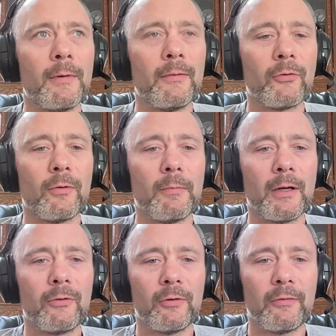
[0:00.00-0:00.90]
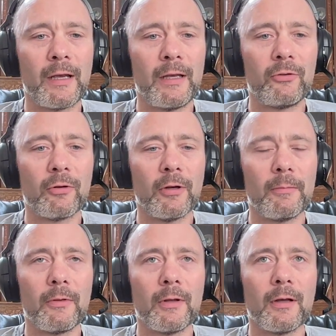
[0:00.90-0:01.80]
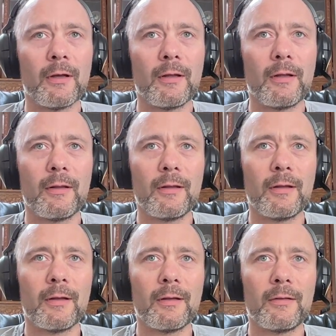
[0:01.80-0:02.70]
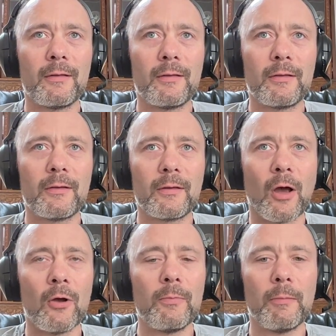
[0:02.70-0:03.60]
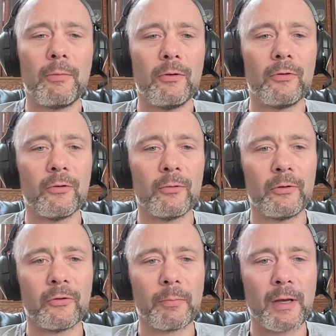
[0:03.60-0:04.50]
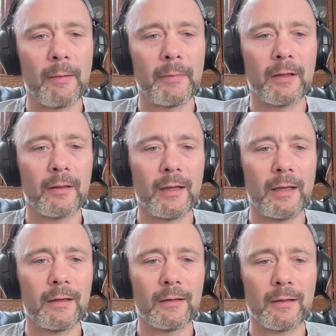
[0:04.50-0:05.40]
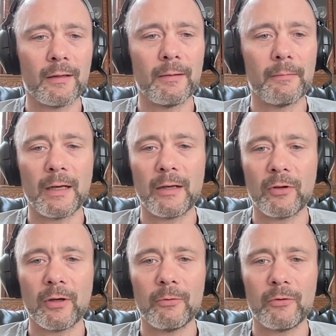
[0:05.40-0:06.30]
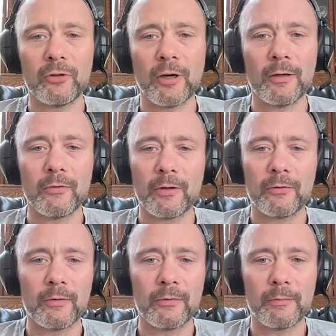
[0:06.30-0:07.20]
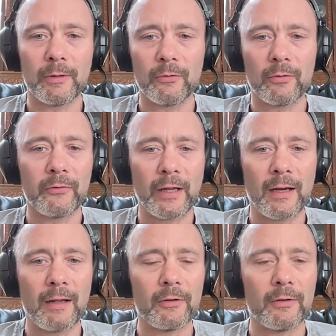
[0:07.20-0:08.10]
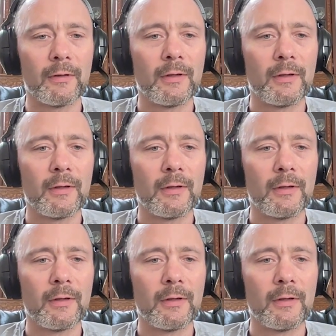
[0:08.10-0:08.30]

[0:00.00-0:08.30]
sort of my sort of age group, the home computers were just becoming a thing as I was a child. So sort of in my sort of 10, 11,